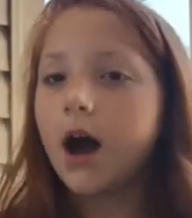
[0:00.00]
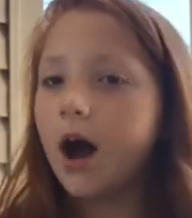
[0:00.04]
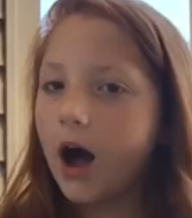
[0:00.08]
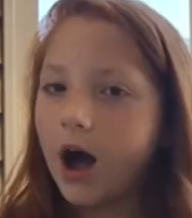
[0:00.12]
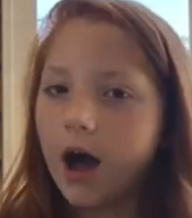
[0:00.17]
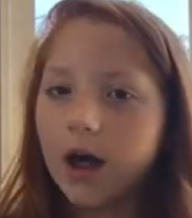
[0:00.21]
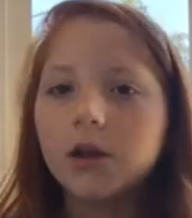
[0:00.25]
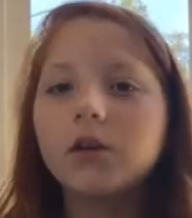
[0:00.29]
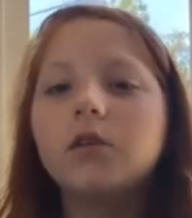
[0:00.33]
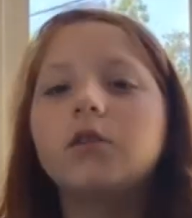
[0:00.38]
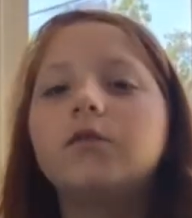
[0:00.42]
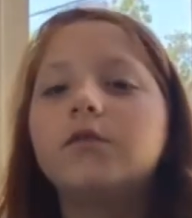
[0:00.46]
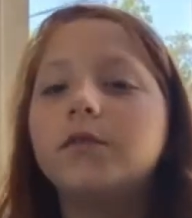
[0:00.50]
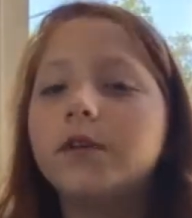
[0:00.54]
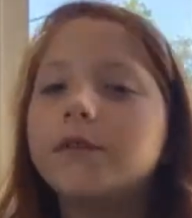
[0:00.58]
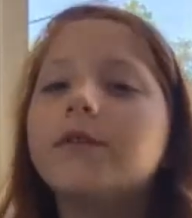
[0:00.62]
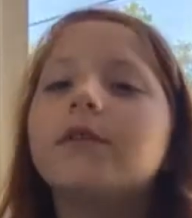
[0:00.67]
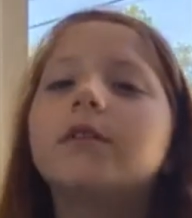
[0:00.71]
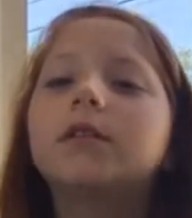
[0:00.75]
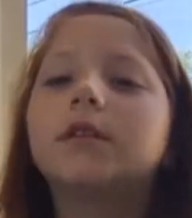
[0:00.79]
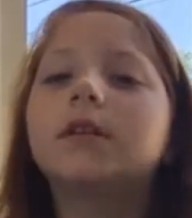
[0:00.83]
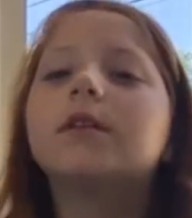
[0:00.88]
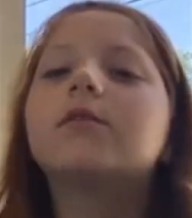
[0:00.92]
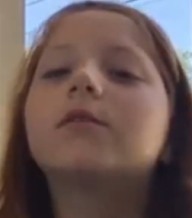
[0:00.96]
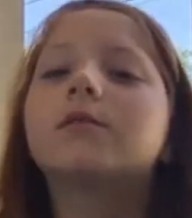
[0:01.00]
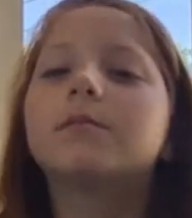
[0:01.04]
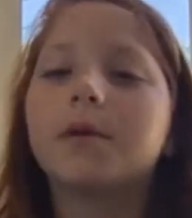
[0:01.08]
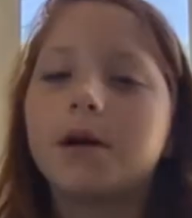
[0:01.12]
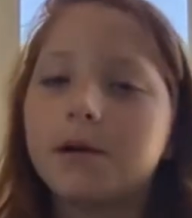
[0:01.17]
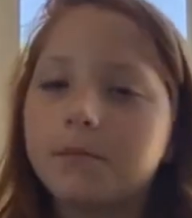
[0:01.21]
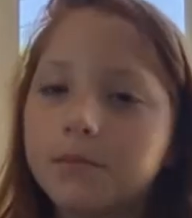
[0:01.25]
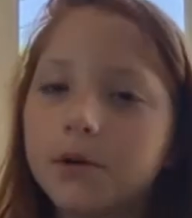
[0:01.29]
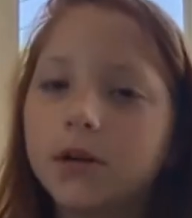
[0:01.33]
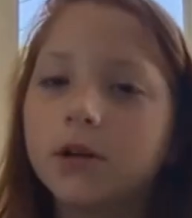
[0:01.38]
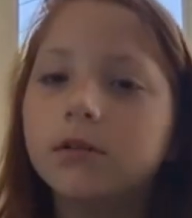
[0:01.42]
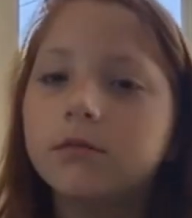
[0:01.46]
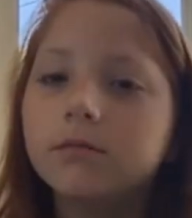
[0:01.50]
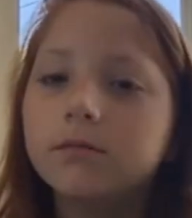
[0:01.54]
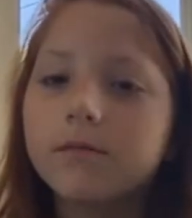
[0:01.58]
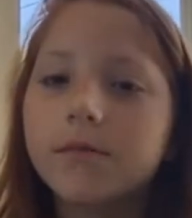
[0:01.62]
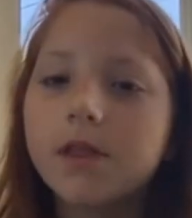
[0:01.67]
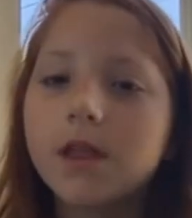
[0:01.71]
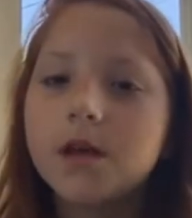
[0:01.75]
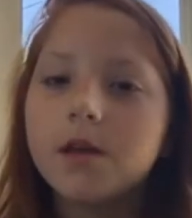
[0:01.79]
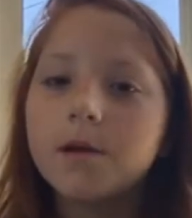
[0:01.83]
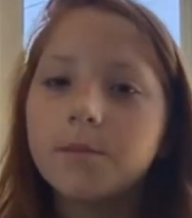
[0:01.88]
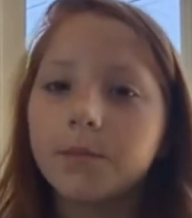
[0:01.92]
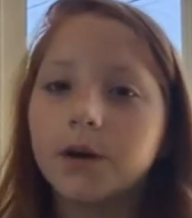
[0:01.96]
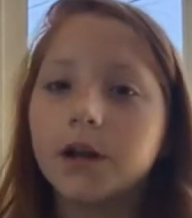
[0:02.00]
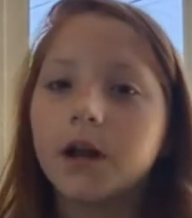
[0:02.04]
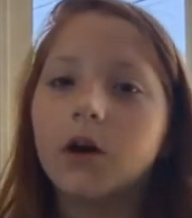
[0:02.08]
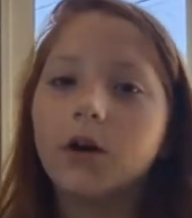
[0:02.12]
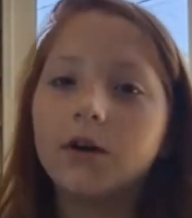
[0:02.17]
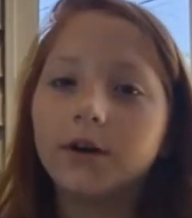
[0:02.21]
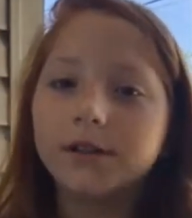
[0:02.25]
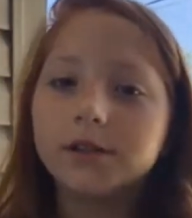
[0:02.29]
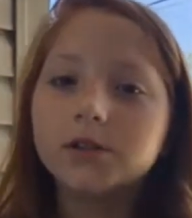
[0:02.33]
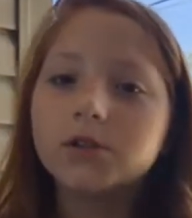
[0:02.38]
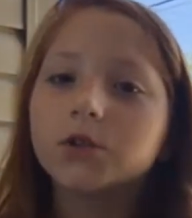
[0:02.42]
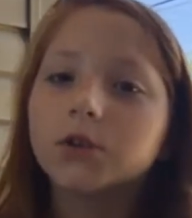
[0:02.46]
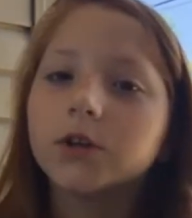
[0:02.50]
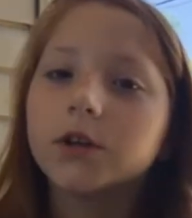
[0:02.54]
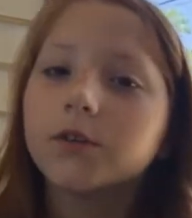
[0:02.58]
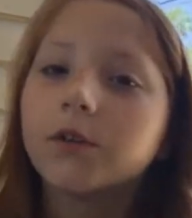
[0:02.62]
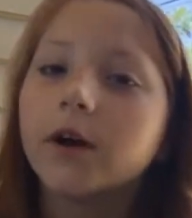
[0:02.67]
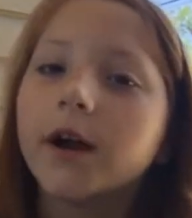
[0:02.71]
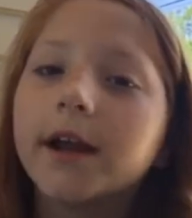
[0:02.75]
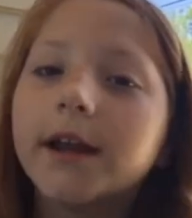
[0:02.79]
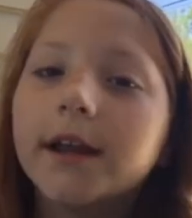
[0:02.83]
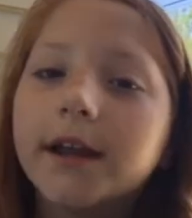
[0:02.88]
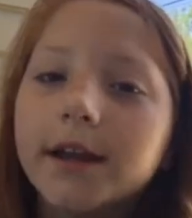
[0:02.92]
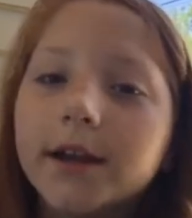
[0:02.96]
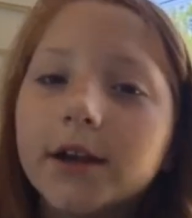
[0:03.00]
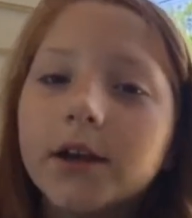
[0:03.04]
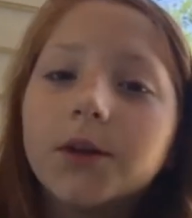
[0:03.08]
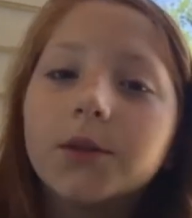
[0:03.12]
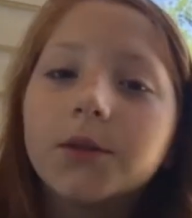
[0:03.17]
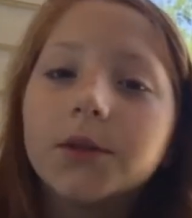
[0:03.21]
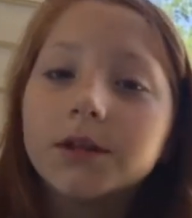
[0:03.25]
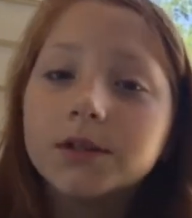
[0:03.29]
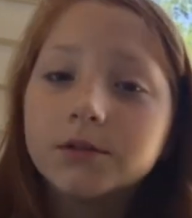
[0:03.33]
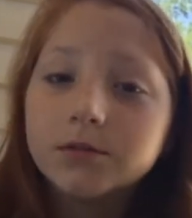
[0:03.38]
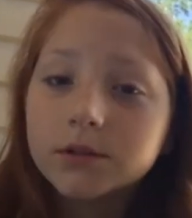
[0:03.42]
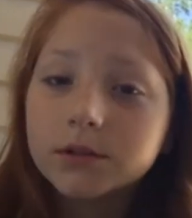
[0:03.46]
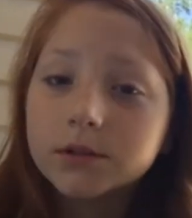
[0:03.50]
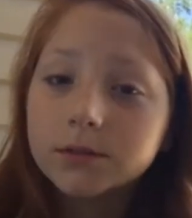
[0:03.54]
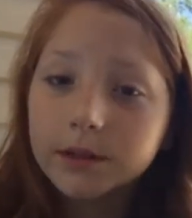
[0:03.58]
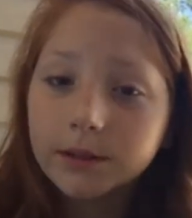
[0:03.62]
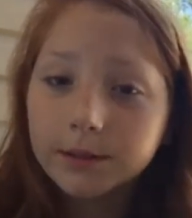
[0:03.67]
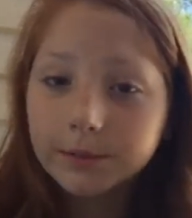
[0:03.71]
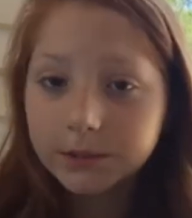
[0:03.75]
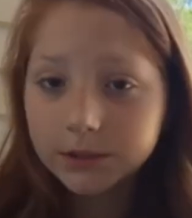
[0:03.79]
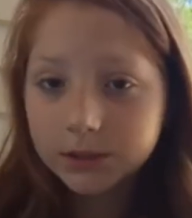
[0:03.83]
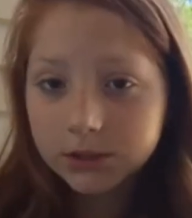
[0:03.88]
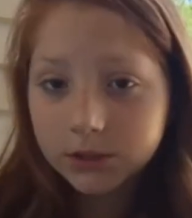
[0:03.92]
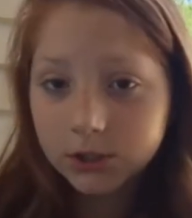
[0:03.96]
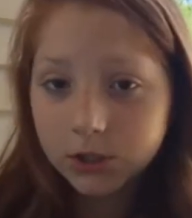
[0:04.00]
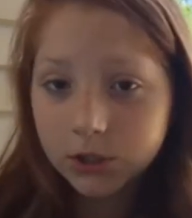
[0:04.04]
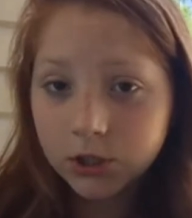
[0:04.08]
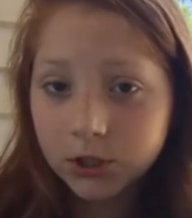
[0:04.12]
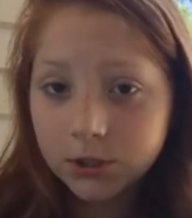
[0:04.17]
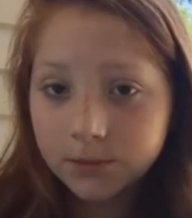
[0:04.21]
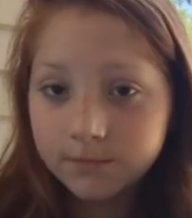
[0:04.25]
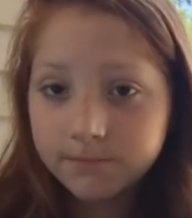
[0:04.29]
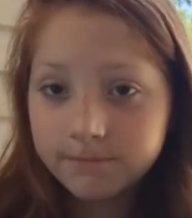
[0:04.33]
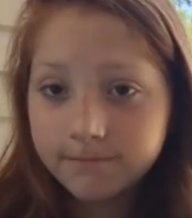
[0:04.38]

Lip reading: I don't vividly remember, but I'll enter it right here. This was my blood sugar.